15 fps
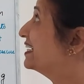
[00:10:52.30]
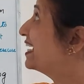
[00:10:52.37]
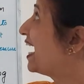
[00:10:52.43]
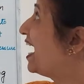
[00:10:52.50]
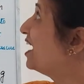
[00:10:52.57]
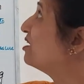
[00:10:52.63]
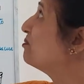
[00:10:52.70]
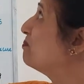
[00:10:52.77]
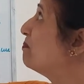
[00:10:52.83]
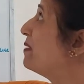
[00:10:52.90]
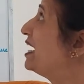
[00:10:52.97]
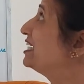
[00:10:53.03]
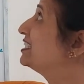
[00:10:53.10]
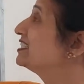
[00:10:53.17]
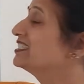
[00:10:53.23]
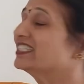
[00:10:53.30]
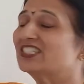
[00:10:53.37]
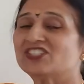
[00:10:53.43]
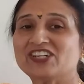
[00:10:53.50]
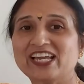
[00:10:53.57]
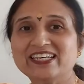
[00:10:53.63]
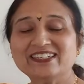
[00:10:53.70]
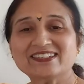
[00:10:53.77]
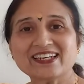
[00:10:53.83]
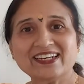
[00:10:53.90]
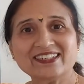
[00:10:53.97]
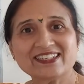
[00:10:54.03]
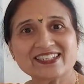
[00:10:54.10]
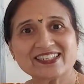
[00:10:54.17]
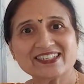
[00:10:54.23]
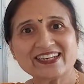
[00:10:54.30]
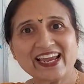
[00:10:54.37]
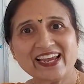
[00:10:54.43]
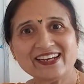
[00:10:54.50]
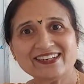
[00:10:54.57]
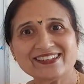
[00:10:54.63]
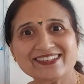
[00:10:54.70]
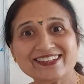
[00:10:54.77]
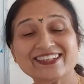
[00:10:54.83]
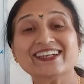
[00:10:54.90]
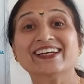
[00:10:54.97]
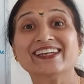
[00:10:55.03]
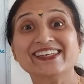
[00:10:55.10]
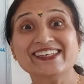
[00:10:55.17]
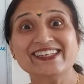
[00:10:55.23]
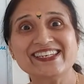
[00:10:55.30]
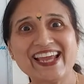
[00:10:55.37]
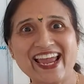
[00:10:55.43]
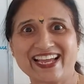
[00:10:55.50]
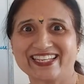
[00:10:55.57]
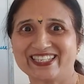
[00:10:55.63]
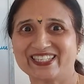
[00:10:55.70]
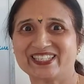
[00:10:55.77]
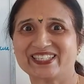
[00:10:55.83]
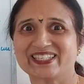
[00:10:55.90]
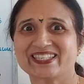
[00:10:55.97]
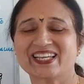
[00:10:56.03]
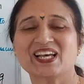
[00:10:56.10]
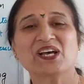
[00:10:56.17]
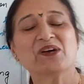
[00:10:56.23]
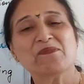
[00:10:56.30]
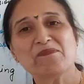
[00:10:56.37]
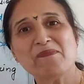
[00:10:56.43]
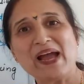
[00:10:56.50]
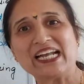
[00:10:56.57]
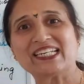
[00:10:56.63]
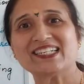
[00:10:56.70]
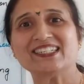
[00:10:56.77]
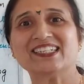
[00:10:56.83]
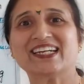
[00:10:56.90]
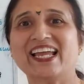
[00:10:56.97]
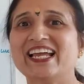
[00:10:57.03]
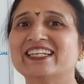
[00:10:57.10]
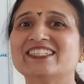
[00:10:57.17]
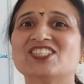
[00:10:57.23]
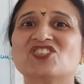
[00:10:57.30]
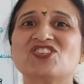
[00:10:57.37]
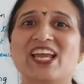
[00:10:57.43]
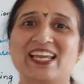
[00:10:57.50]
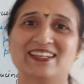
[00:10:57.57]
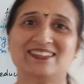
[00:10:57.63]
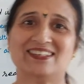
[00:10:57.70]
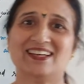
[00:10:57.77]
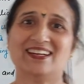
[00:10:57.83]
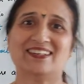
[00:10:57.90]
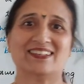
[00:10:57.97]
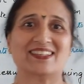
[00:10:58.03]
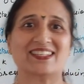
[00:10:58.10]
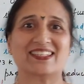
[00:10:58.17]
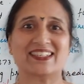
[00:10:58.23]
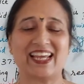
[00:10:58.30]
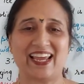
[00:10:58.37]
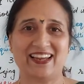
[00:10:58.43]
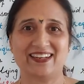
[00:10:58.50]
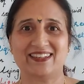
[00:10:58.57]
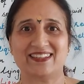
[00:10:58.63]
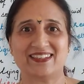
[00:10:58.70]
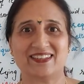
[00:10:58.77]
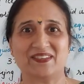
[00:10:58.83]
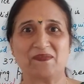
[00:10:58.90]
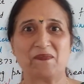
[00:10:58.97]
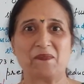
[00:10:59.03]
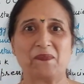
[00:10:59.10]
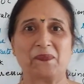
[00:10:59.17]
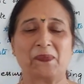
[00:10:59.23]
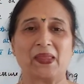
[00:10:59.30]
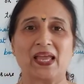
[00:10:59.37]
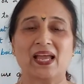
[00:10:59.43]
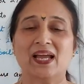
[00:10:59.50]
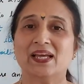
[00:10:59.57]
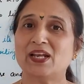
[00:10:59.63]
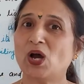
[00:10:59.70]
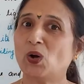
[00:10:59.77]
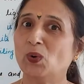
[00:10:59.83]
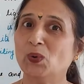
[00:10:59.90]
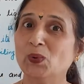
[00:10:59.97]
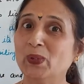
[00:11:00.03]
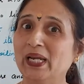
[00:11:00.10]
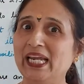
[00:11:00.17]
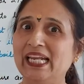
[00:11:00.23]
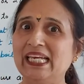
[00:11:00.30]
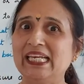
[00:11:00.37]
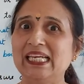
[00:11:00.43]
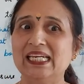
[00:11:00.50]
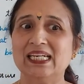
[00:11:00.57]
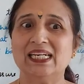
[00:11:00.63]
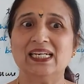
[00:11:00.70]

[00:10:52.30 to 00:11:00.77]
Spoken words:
can matter change its state? Yes, matter can change its state. Now only